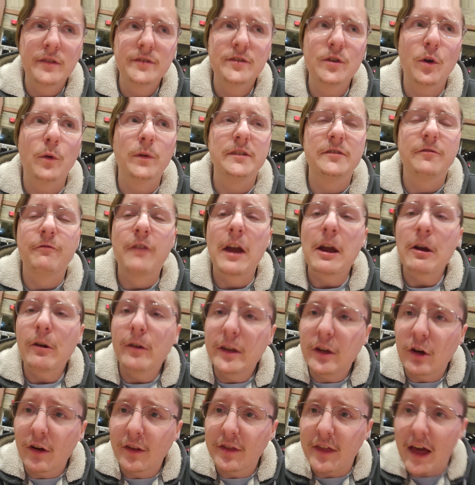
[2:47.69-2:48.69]
So it's very
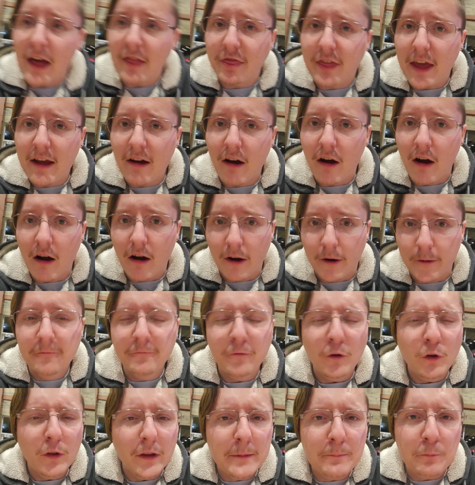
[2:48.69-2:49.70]
good that they are
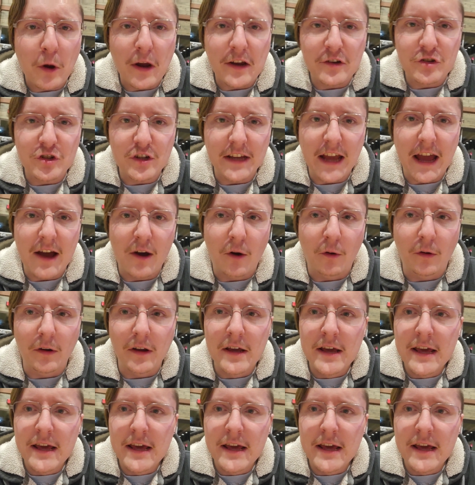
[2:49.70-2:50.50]
fully branching out,